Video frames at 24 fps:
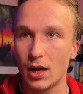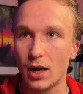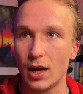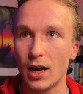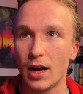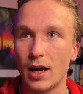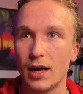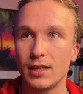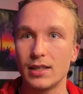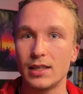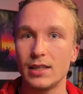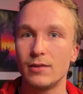
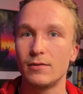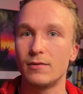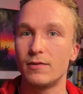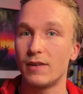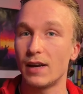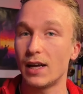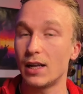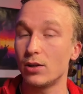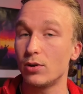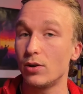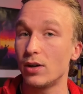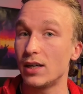and
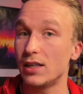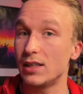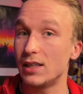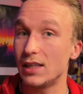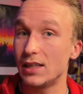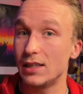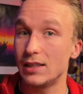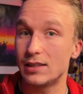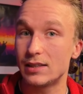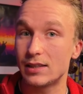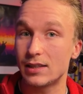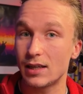evaluate,
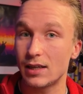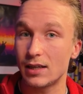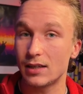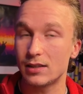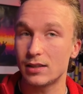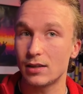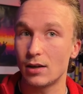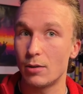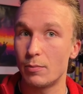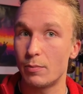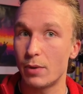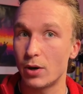is that
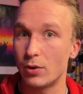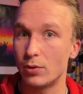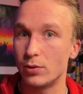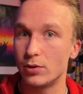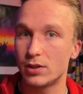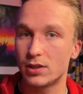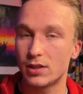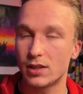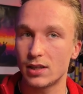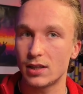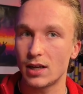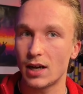a post
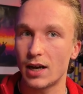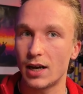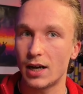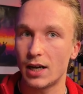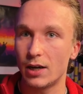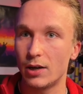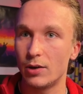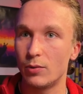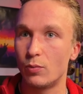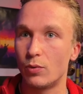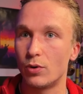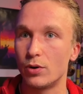that
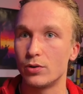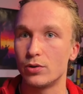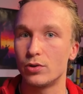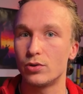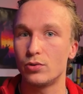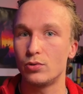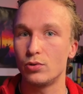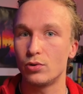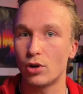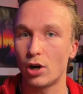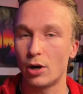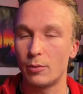I want
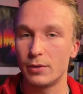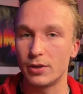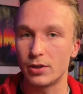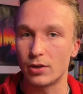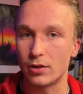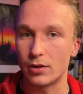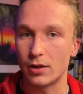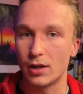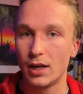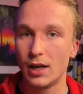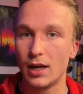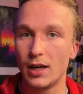to comment on?
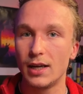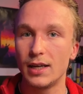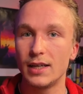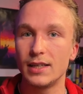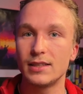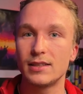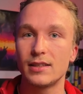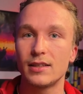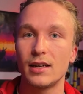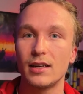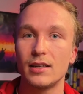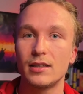Is
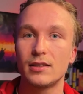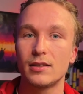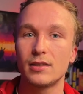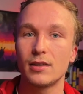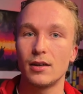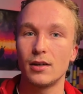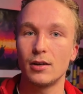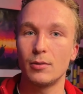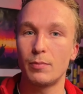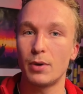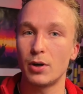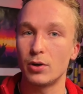that
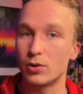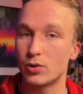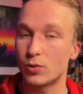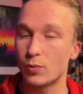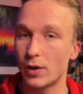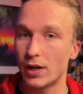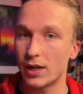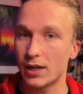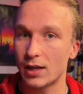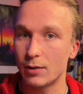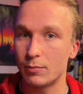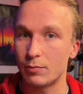a post where
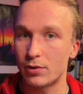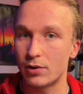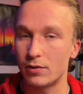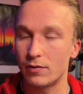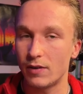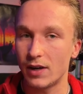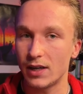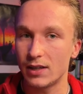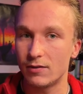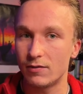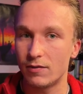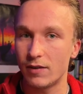I can
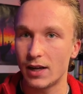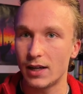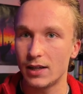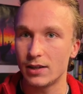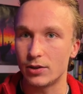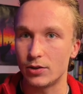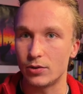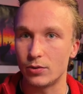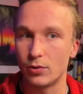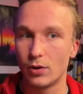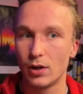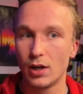provide
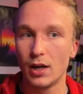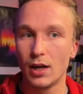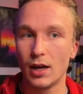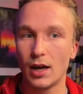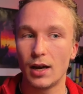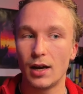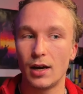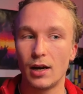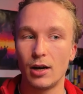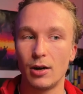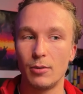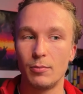value?
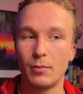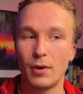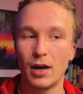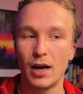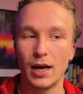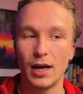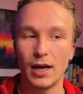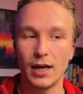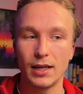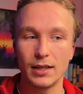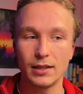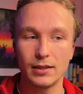
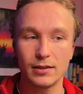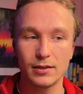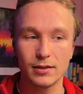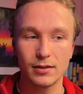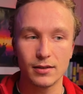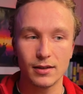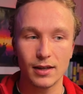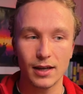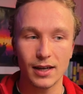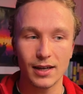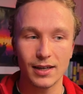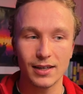And
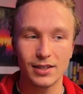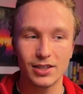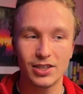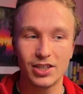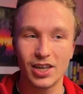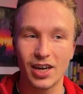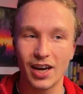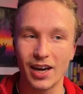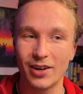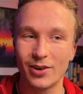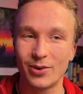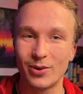there are
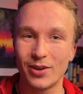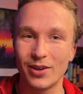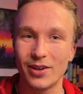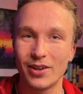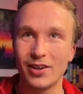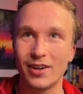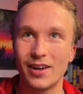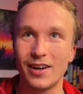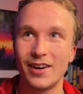general